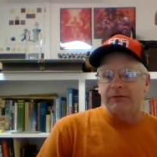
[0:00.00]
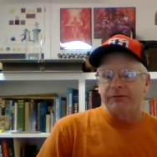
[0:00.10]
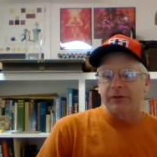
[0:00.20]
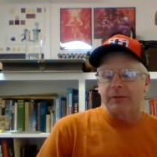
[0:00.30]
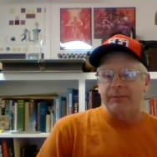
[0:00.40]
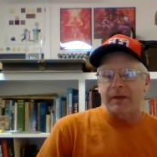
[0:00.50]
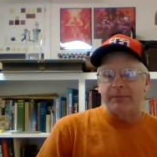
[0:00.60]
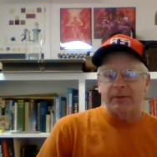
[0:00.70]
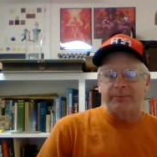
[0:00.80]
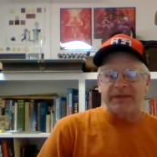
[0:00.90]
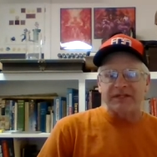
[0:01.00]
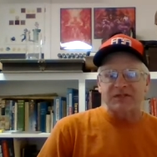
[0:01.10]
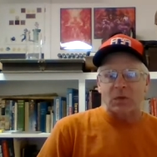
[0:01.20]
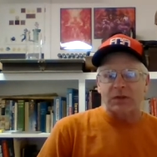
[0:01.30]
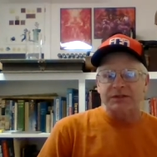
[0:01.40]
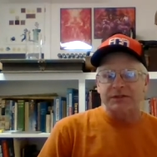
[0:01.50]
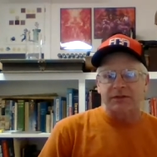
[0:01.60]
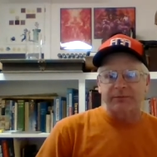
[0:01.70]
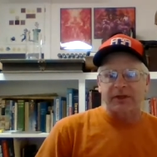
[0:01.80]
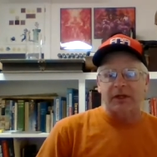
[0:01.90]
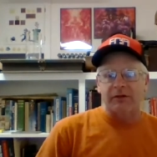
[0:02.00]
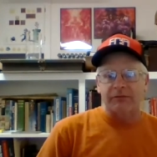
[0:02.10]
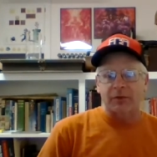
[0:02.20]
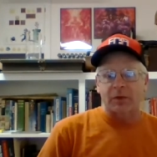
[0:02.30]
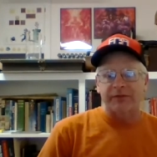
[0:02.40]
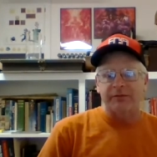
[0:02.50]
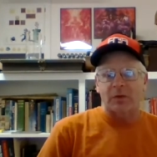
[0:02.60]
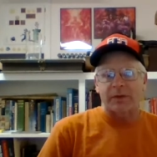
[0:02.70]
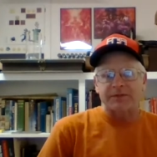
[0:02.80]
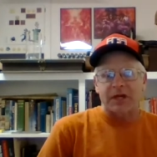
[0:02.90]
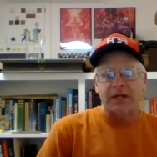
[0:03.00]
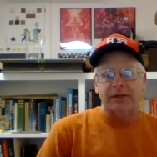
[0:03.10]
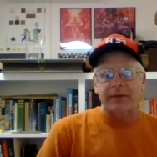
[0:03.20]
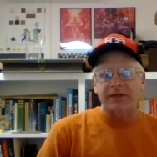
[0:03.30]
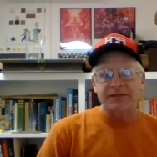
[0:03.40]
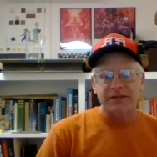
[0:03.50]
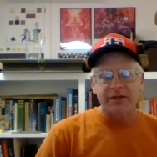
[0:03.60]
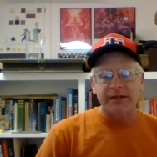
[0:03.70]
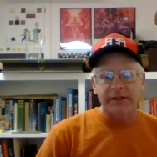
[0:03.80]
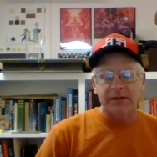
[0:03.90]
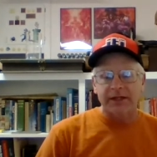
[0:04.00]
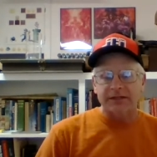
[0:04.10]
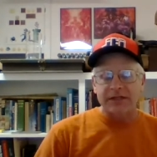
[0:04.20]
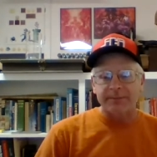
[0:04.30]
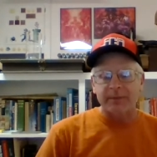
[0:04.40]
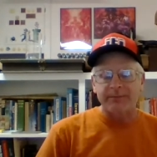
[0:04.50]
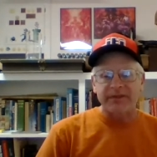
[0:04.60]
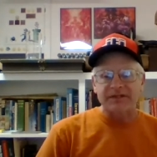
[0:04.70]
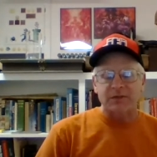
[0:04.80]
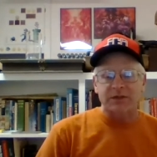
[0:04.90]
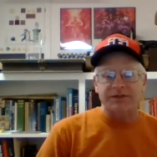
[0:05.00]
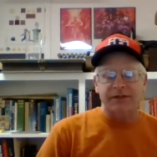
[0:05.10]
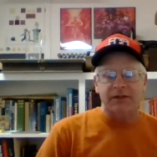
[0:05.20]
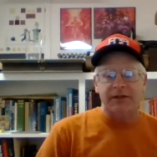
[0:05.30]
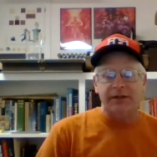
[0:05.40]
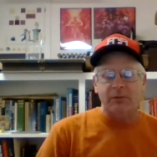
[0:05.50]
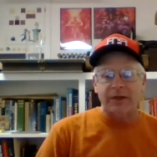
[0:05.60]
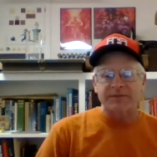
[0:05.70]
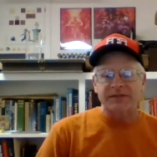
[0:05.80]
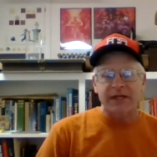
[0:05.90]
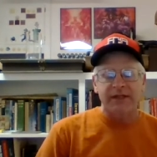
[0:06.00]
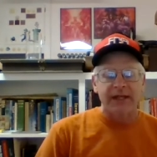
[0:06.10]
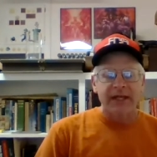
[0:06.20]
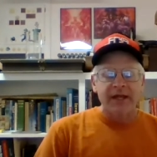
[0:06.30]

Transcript: if you're a member of BeeSource or, or, or even know what I'm talking about, just go on the internet, type up BeeSource, get on their website,